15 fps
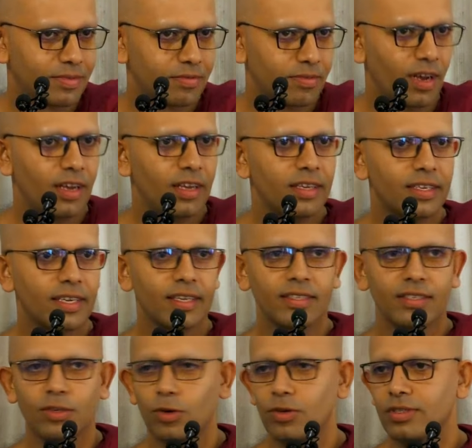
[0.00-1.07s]
Fire
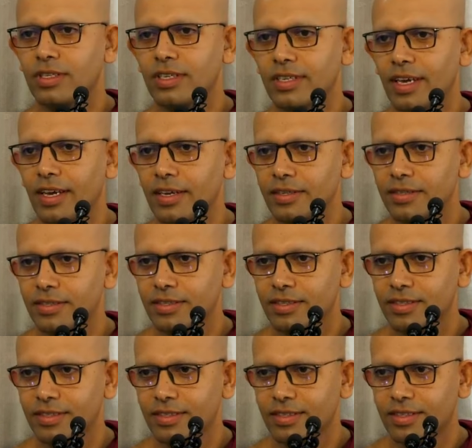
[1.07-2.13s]
can cause decay.
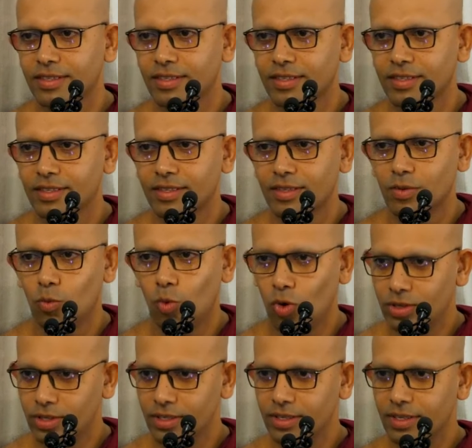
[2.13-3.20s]

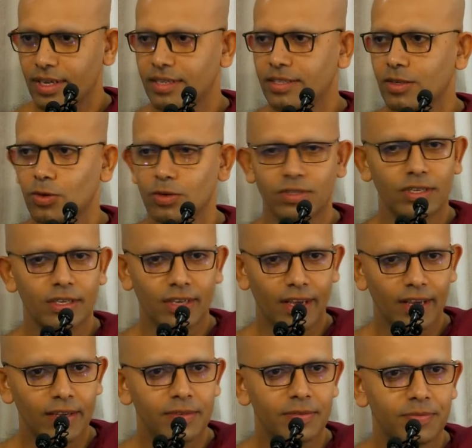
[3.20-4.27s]
Water can cause
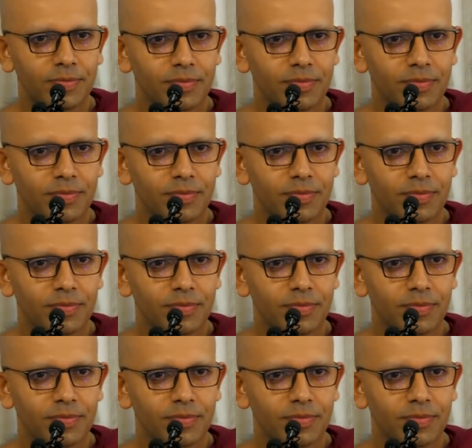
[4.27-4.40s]
decay.